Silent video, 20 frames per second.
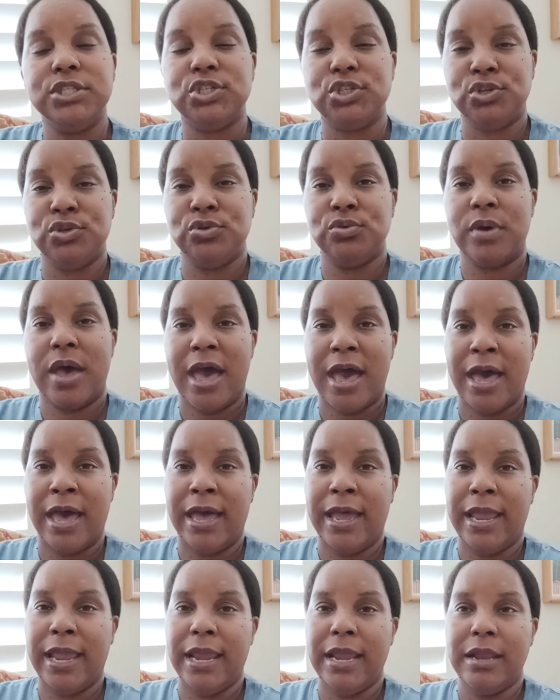do
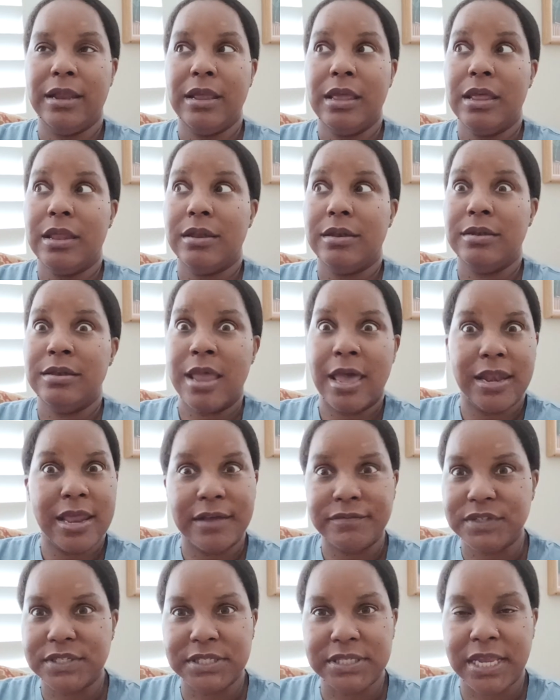I not
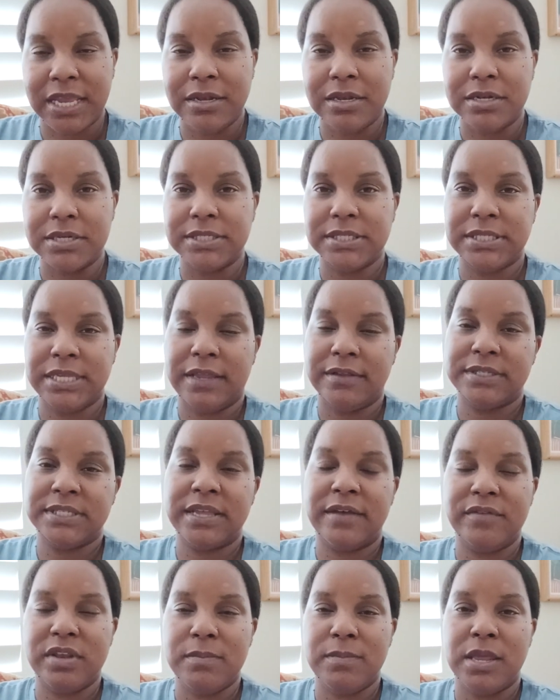have to stand in a
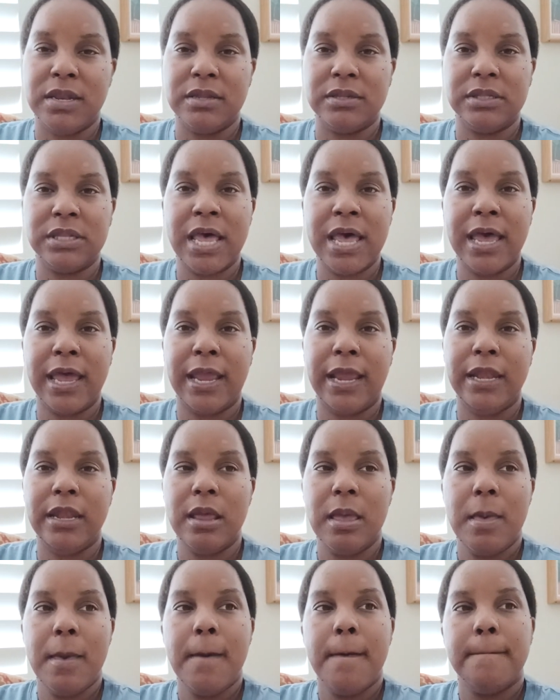70-minute
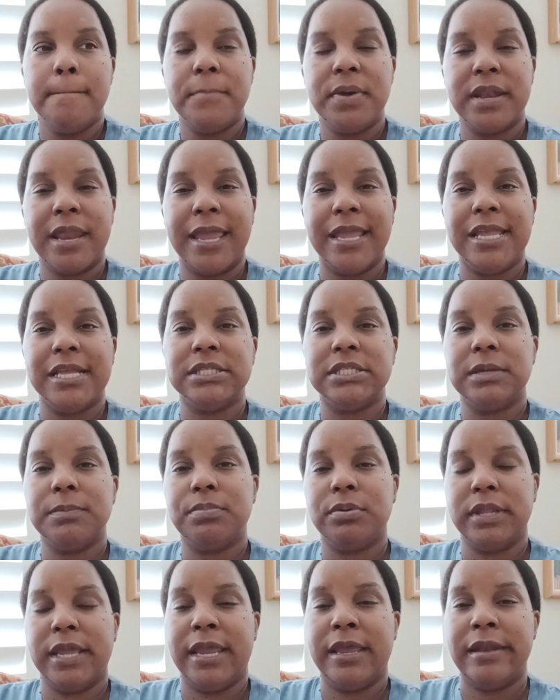line, but I get to
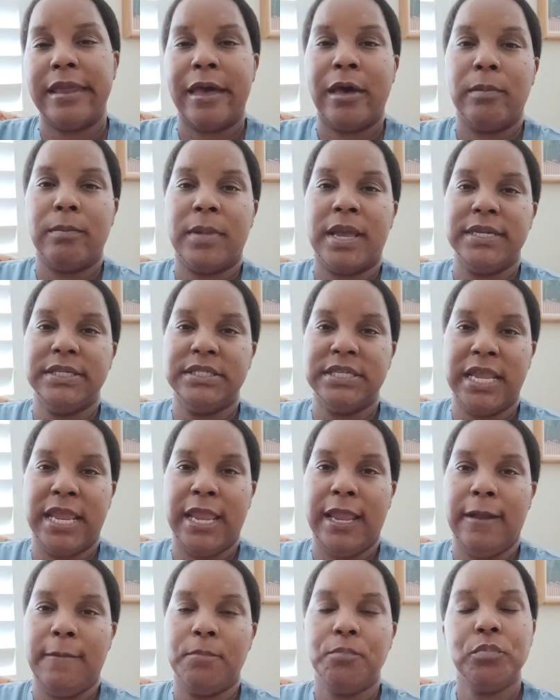plan out my
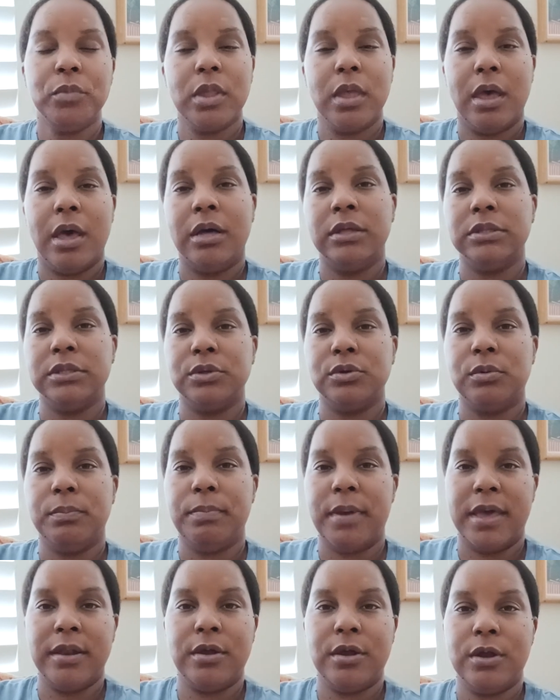day a little
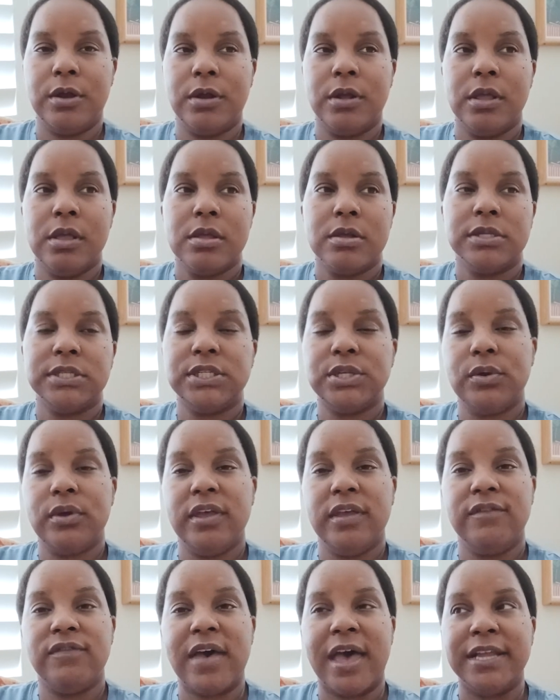better. So
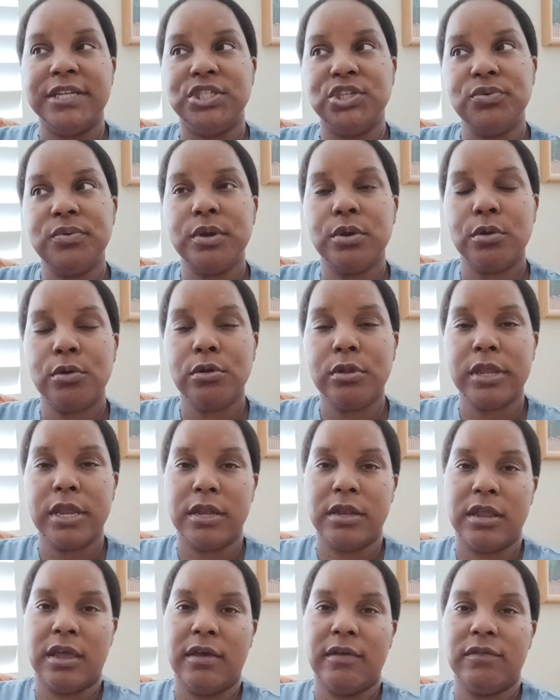if I do it early
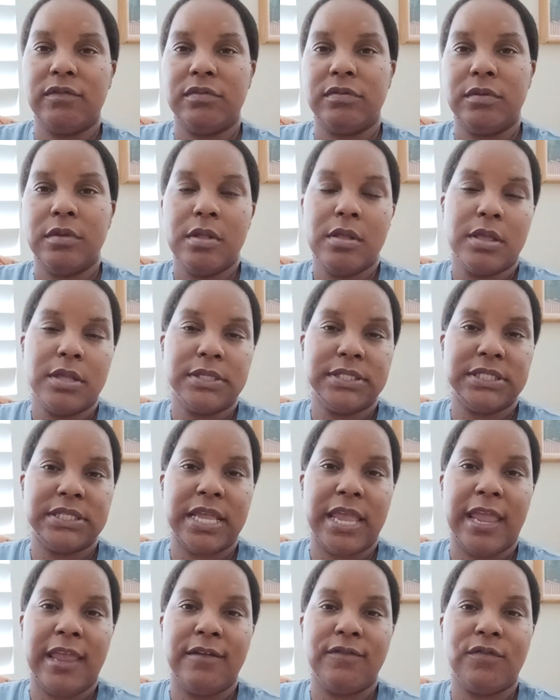enough,
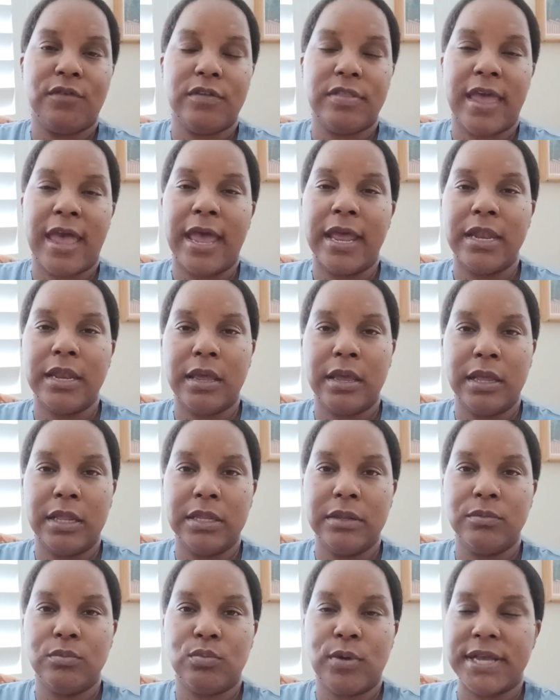say for
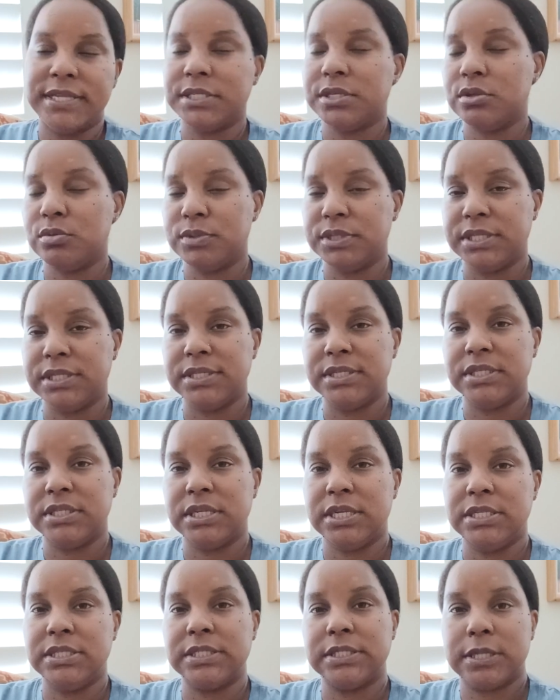that Rise of the
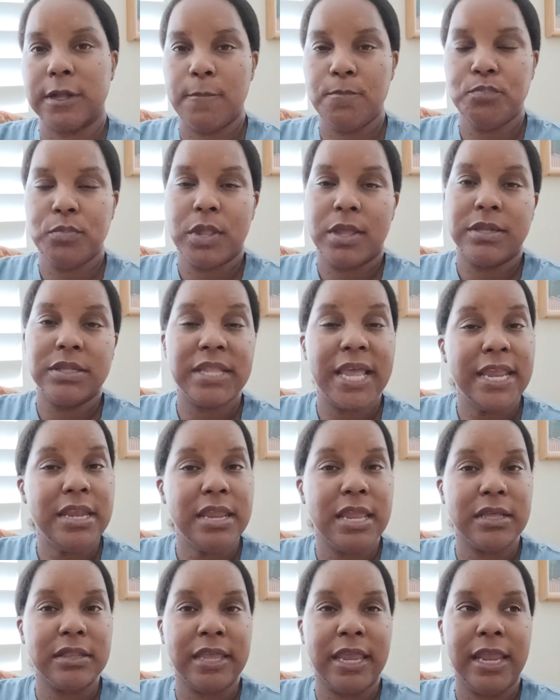Resistance
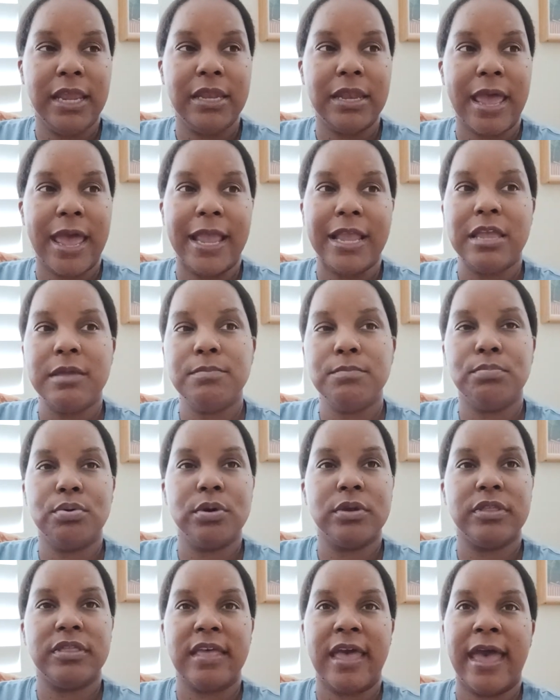Lightning Lane, I can
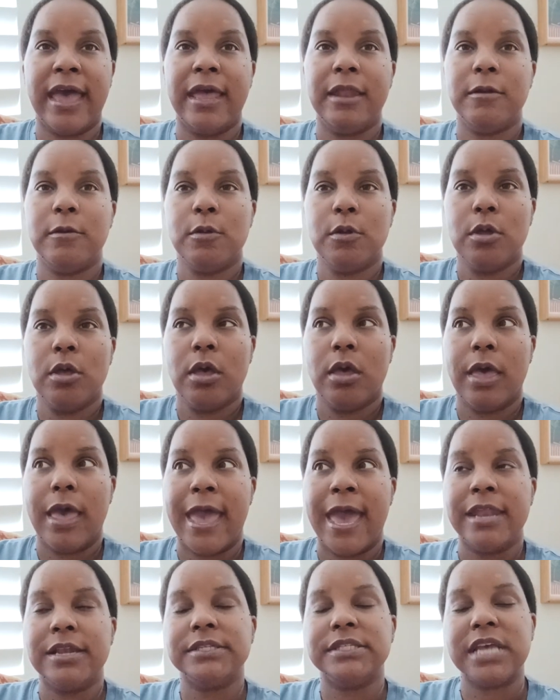book that
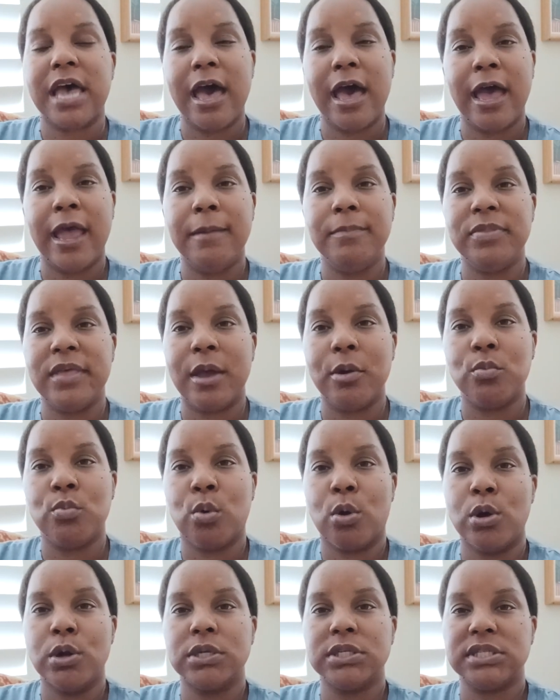at a time that
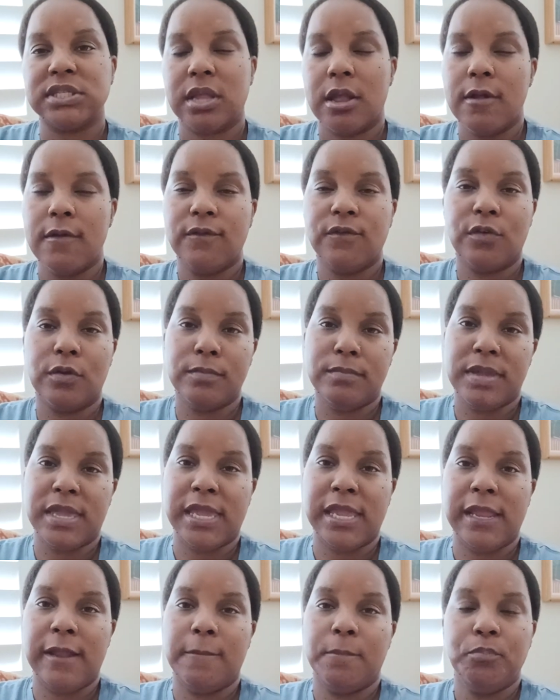works for
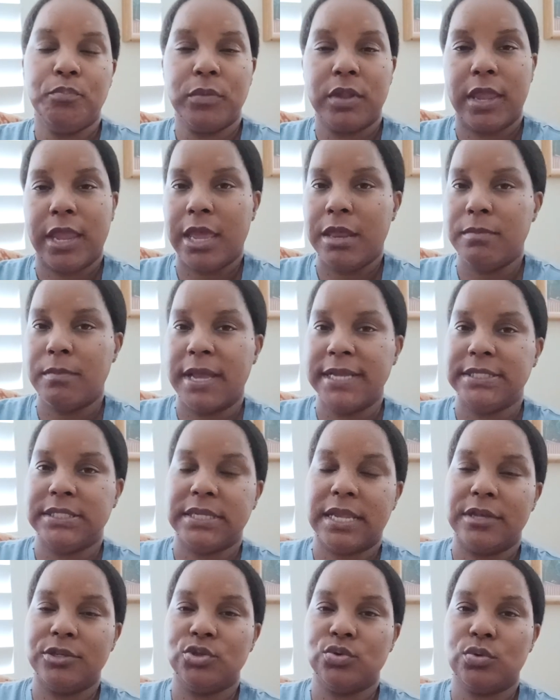me and my
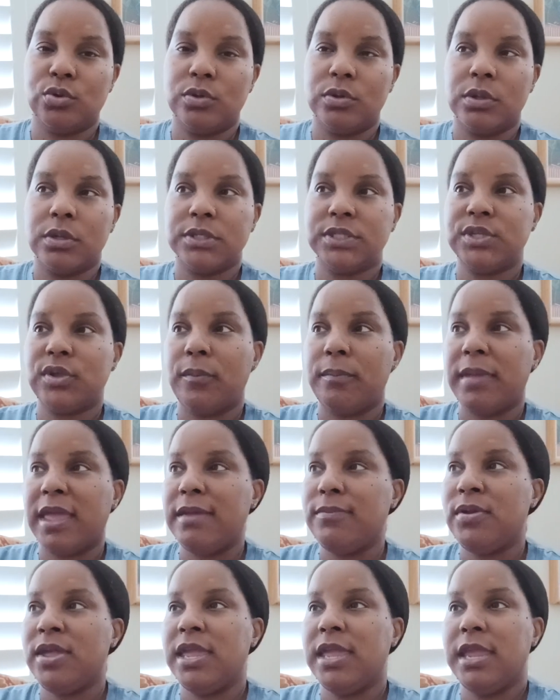schedule. So
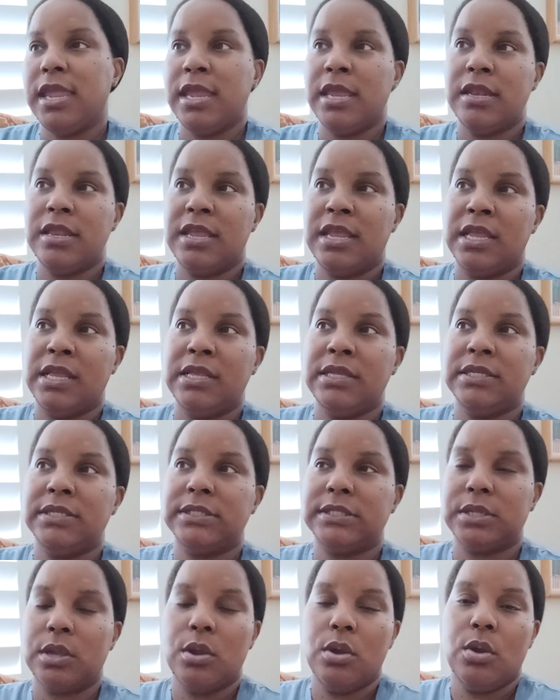maybe it
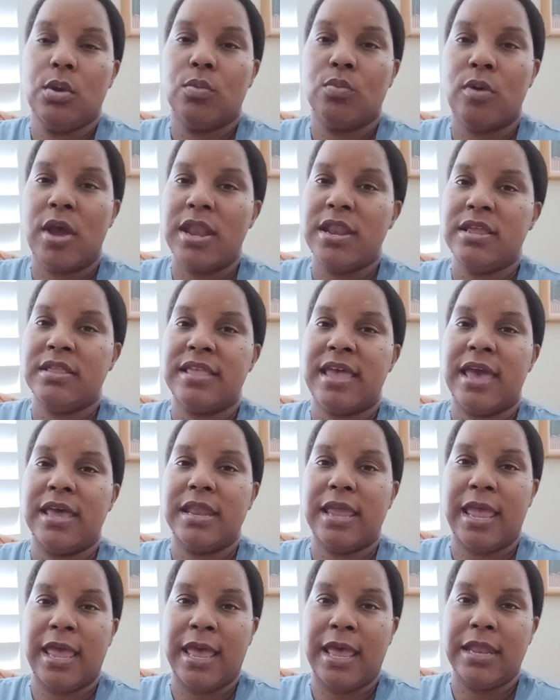is riding
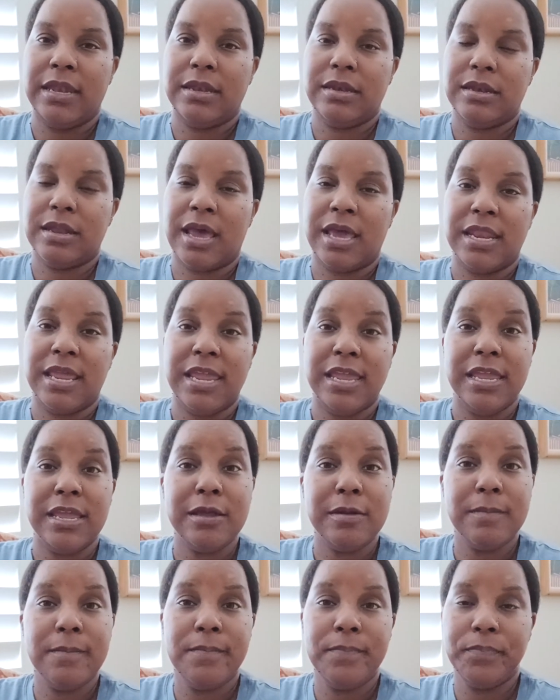that at 9
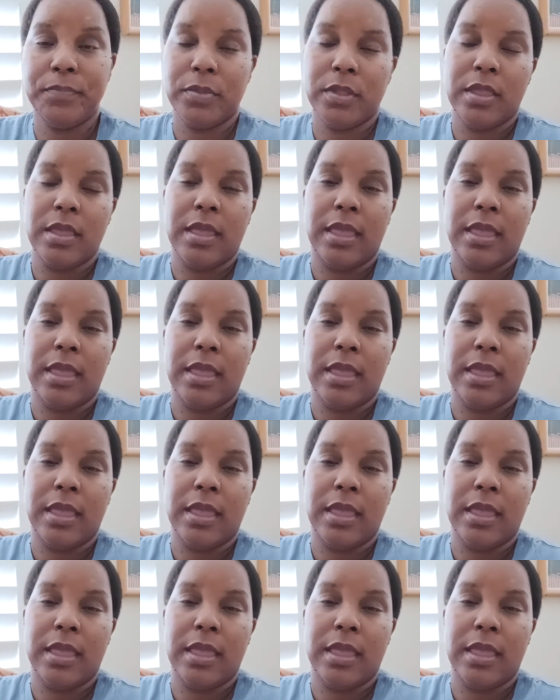a.m.